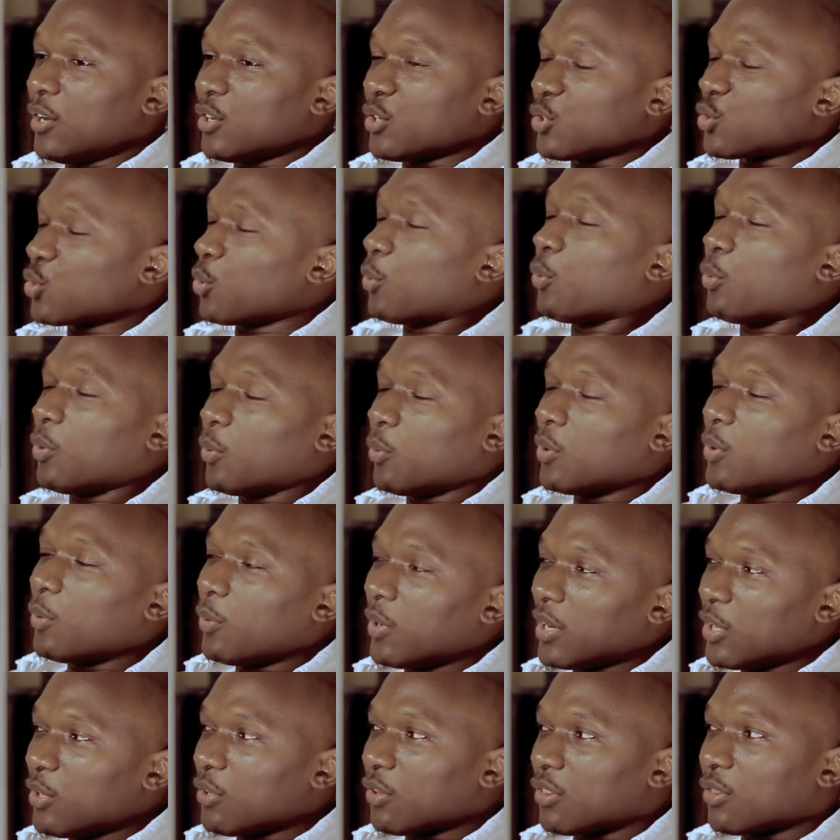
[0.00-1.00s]
what
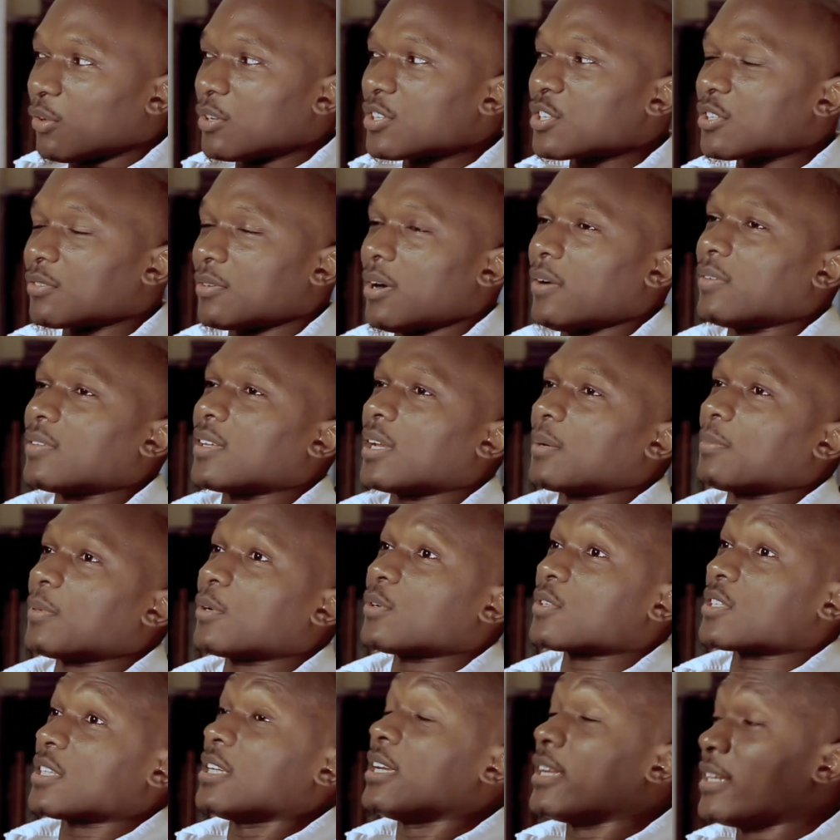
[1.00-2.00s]
are your thoughts around that?
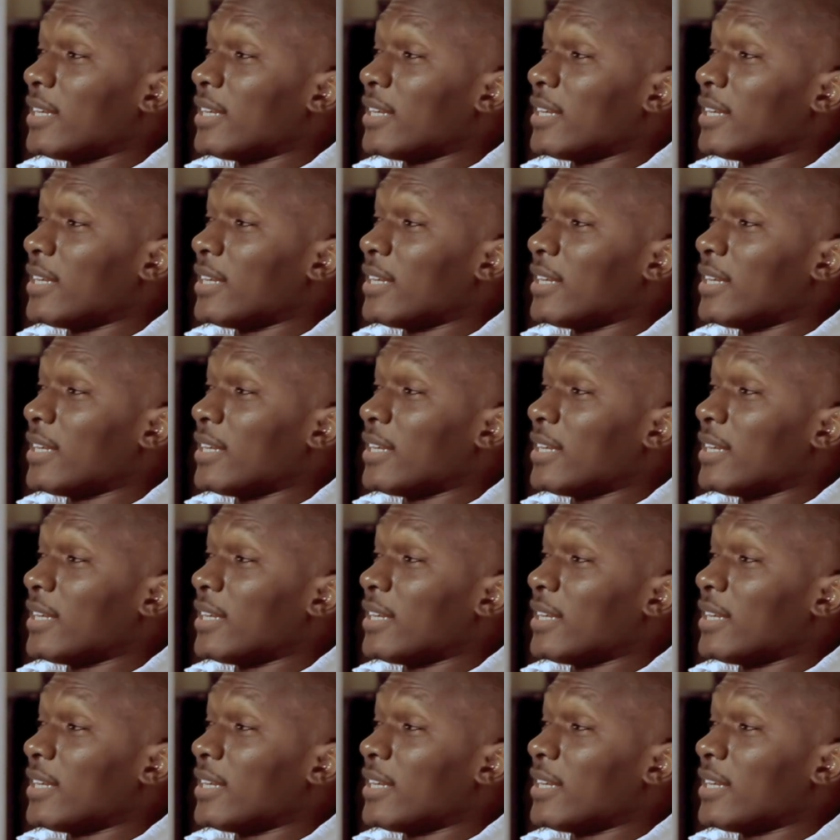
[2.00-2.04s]
Because it